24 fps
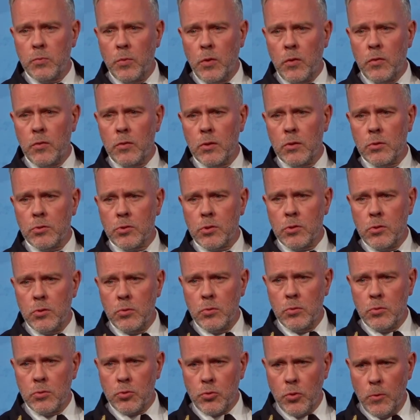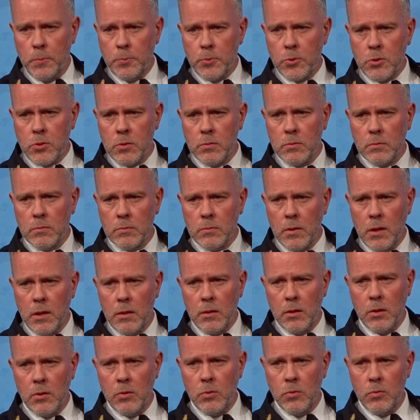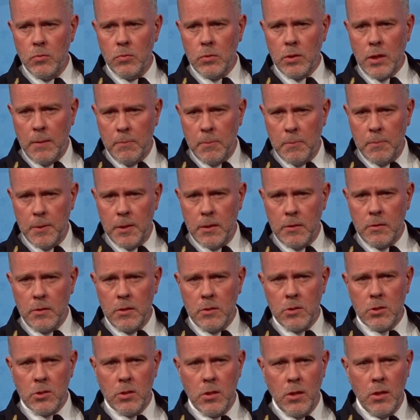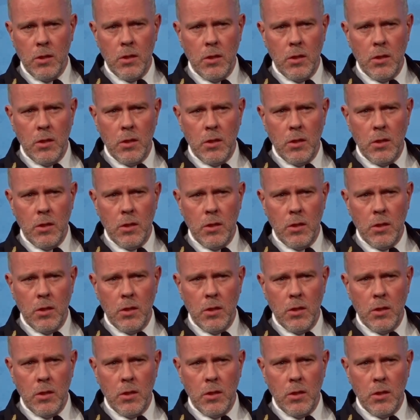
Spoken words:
with those new troops and the new capabilities